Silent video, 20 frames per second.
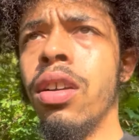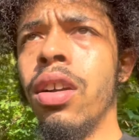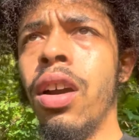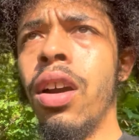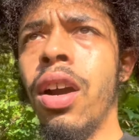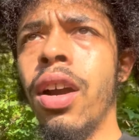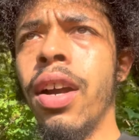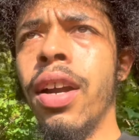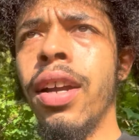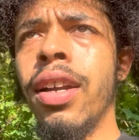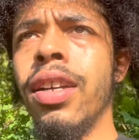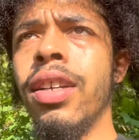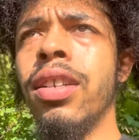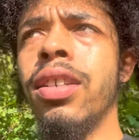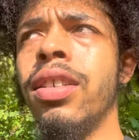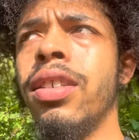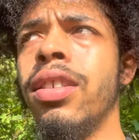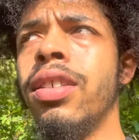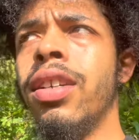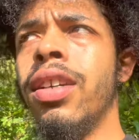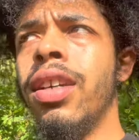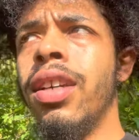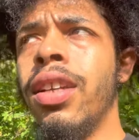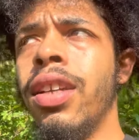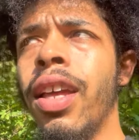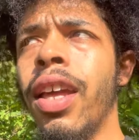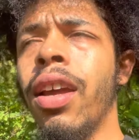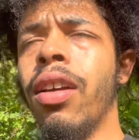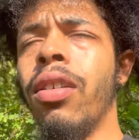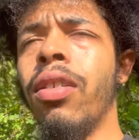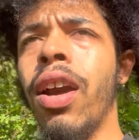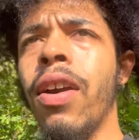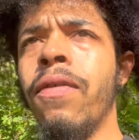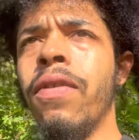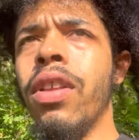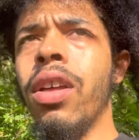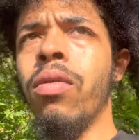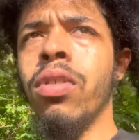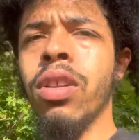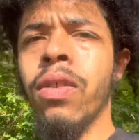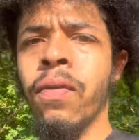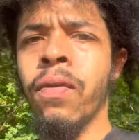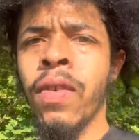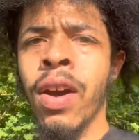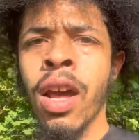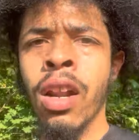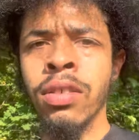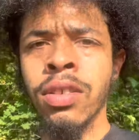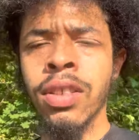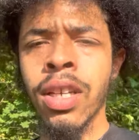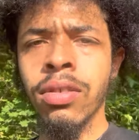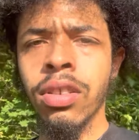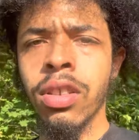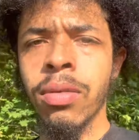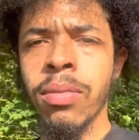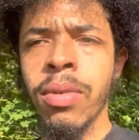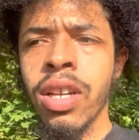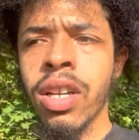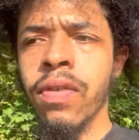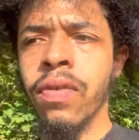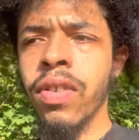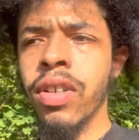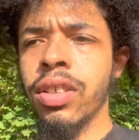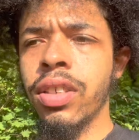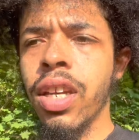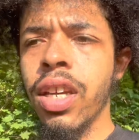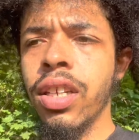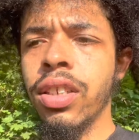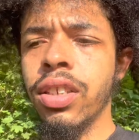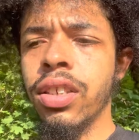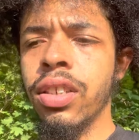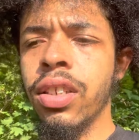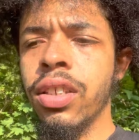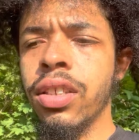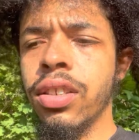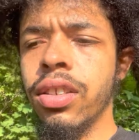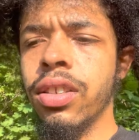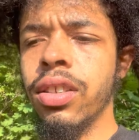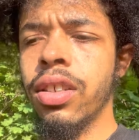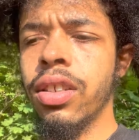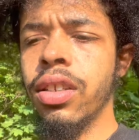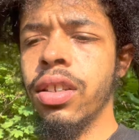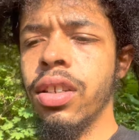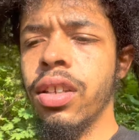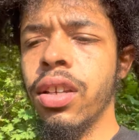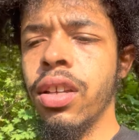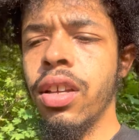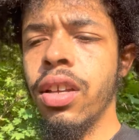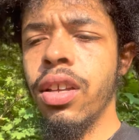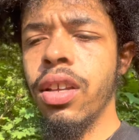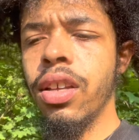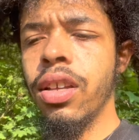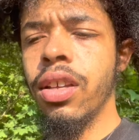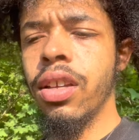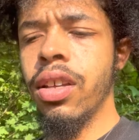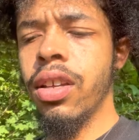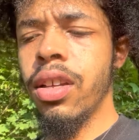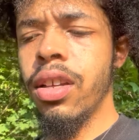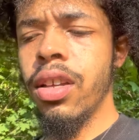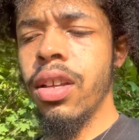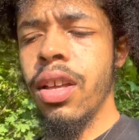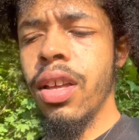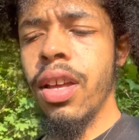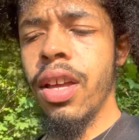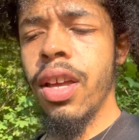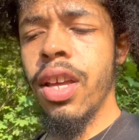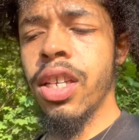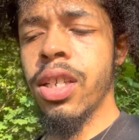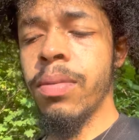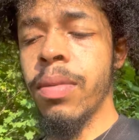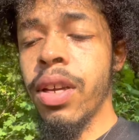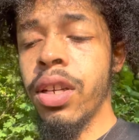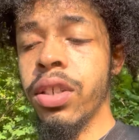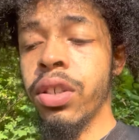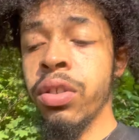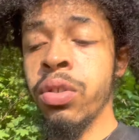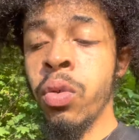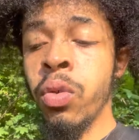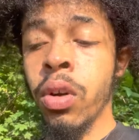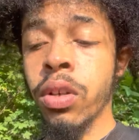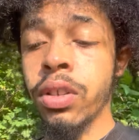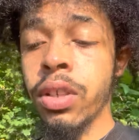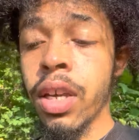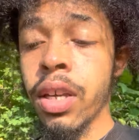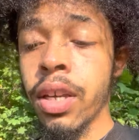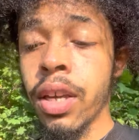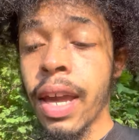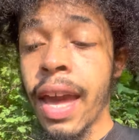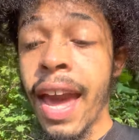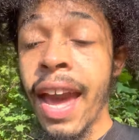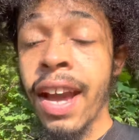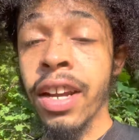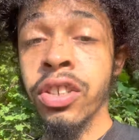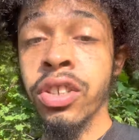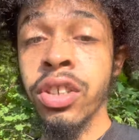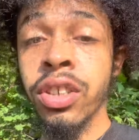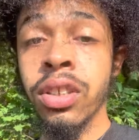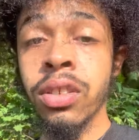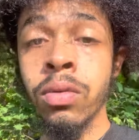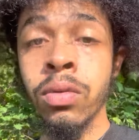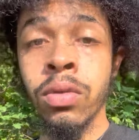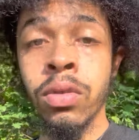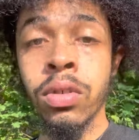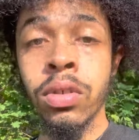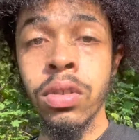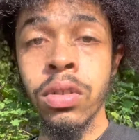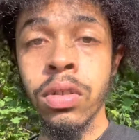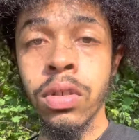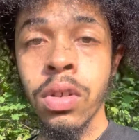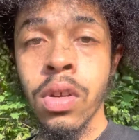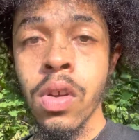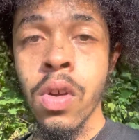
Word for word: All right. Like I feel like one of the final steps to manifestation is is make sure you are taking actions